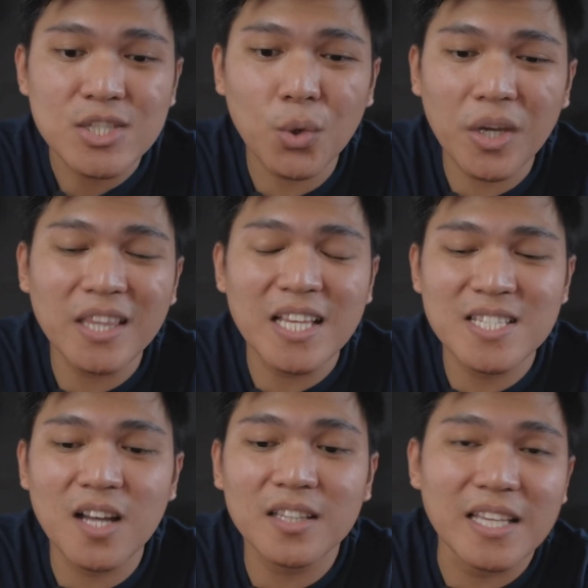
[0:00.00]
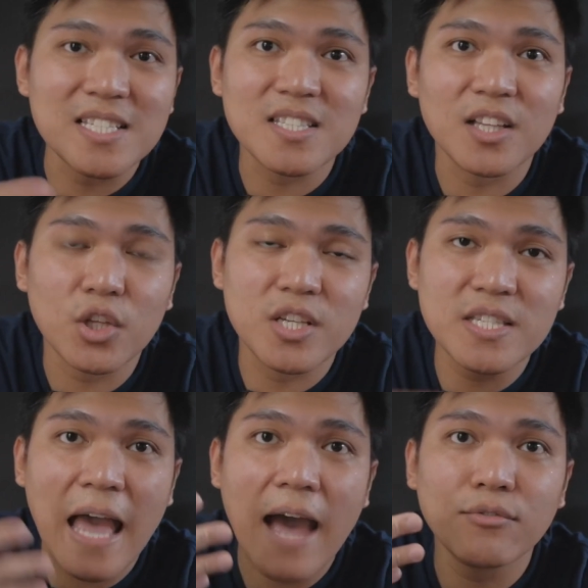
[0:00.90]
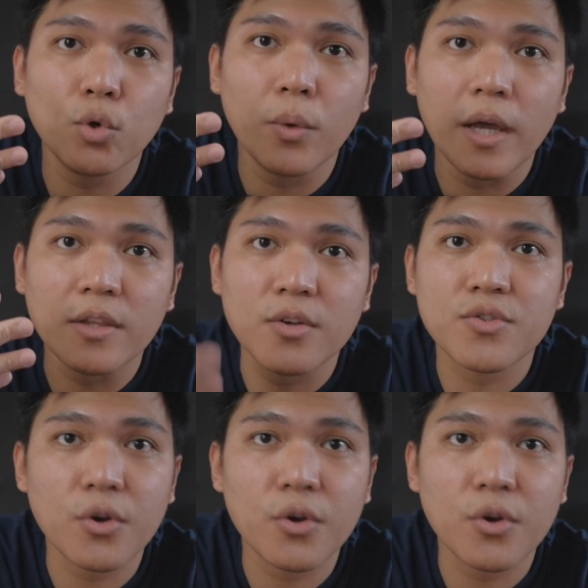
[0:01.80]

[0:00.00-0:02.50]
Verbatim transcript: So it is not instant. You just have to wait